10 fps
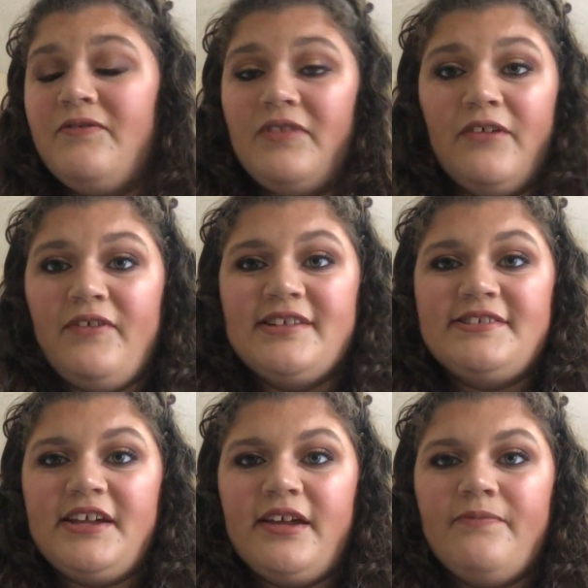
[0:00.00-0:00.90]
the
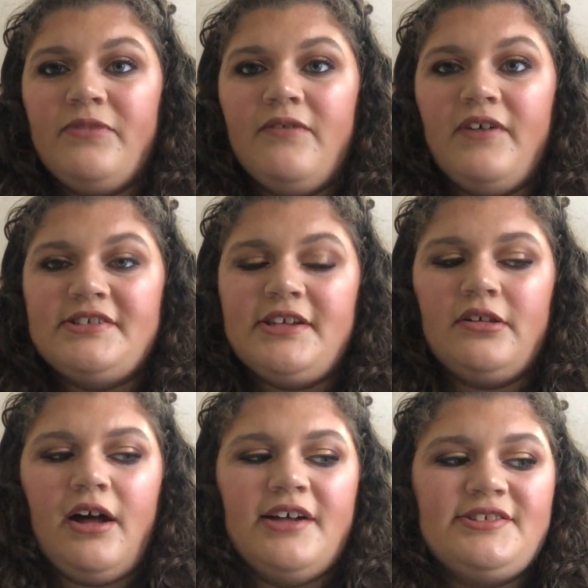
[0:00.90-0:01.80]
Fenty Fussy
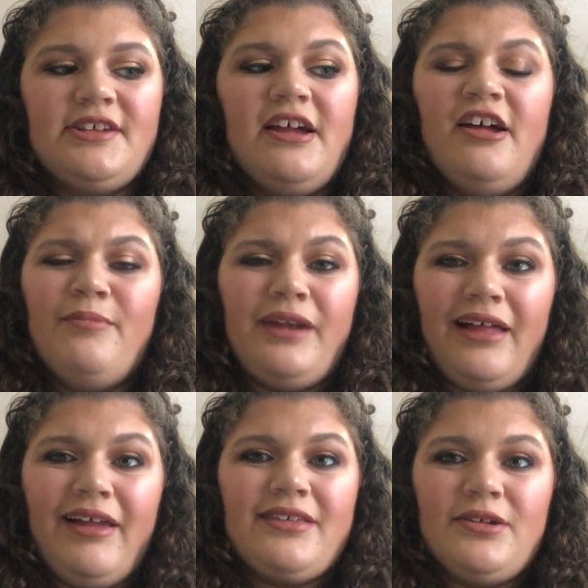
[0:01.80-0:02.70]
Gloss, but
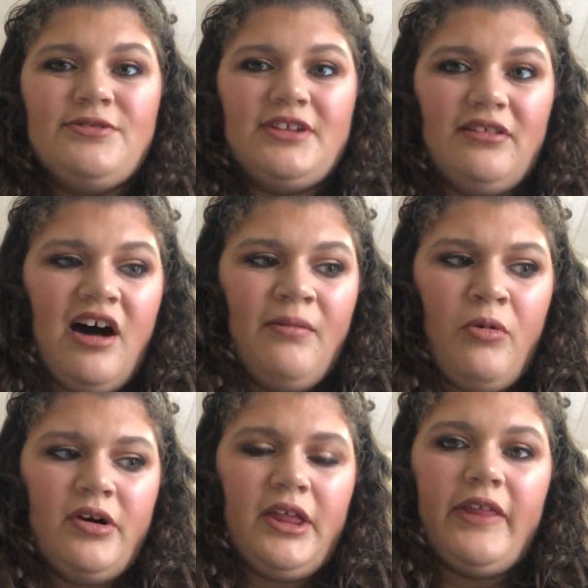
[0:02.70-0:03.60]
I like those a lot
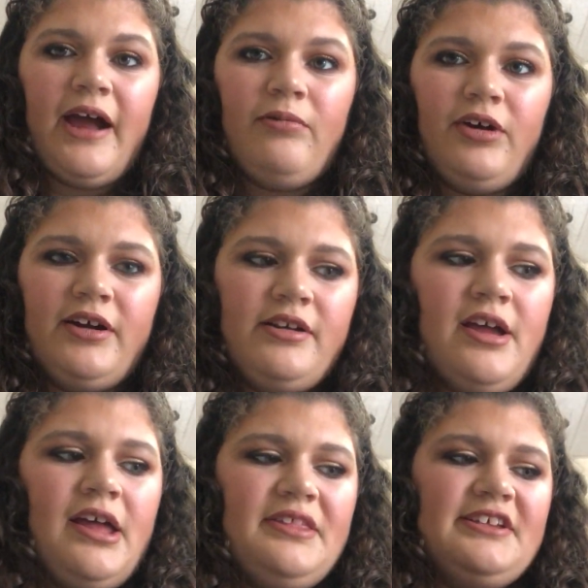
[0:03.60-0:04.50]
more than that one.
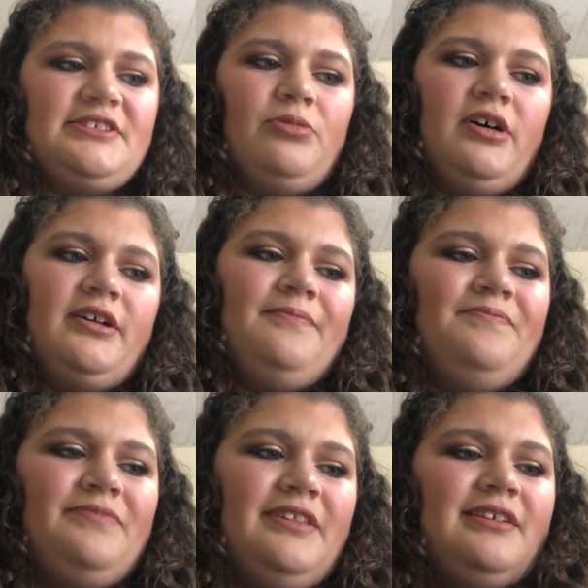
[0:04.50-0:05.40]
This
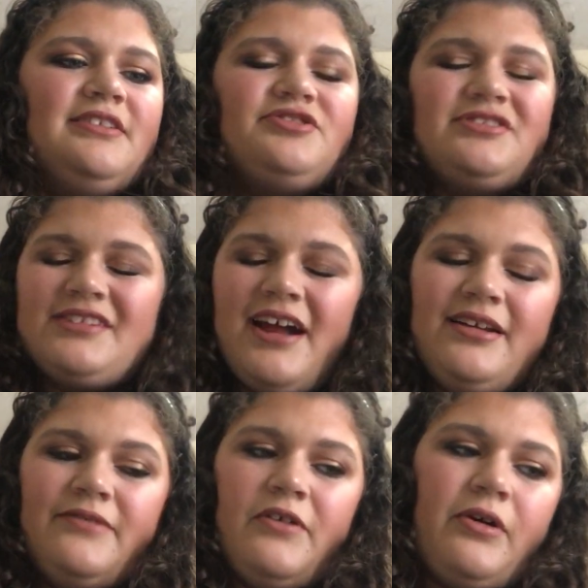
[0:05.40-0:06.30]
one is just
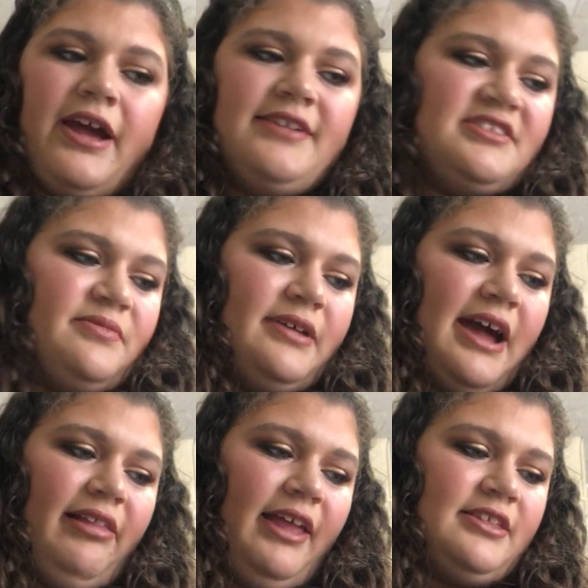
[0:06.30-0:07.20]
kind of okay to me.
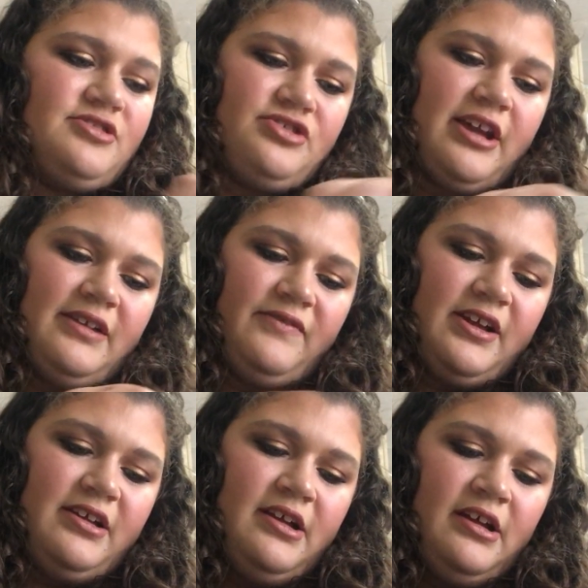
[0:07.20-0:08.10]
I like the shade of
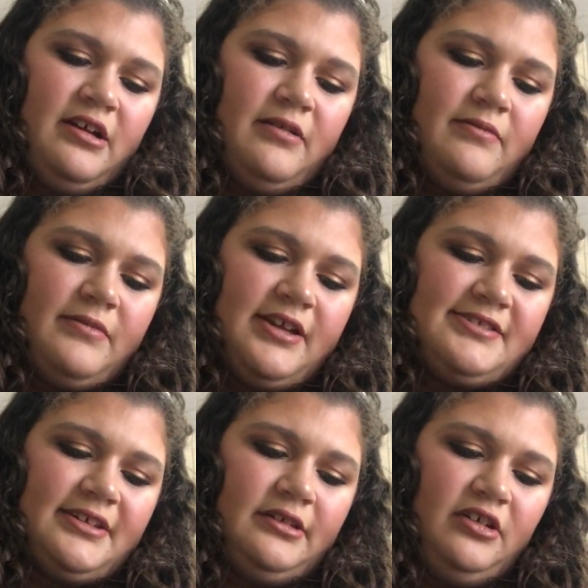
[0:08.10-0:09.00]
it.
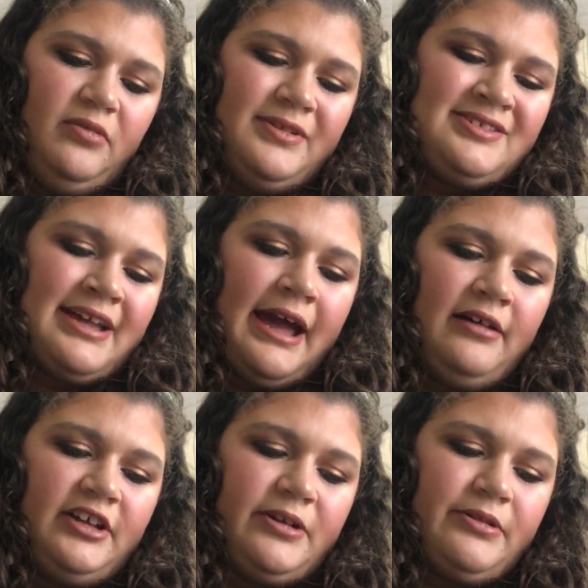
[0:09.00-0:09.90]
It's a little
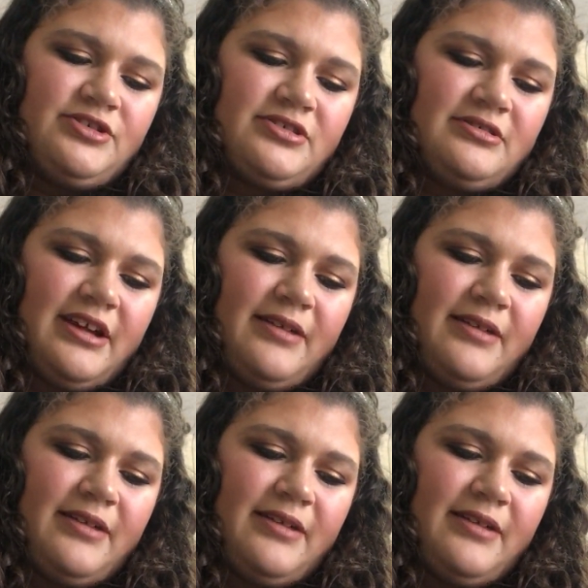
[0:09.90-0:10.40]
metallic, which